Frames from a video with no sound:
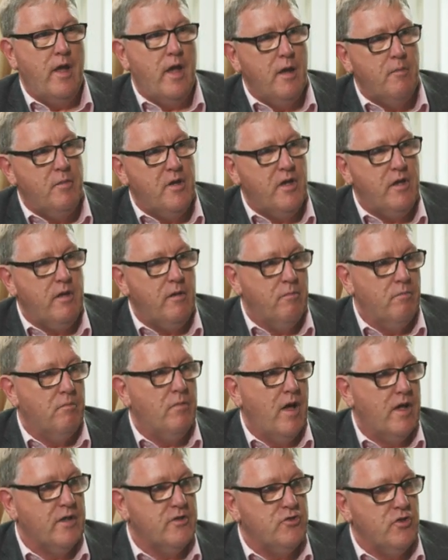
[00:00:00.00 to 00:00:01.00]
AB
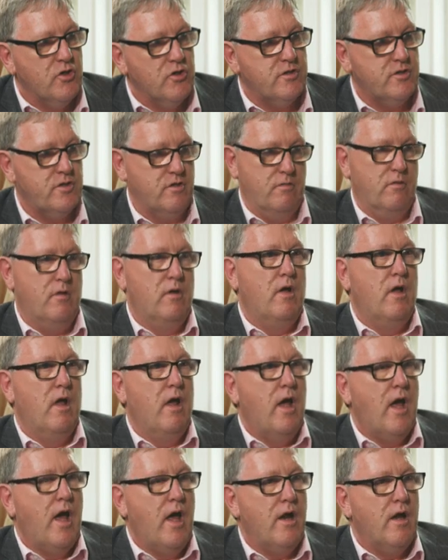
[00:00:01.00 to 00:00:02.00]
has just
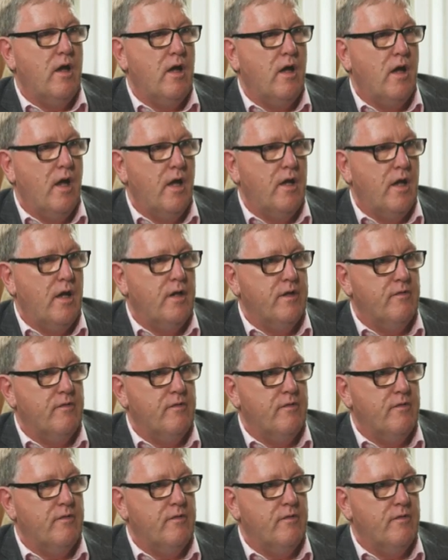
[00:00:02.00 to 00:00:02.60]
had a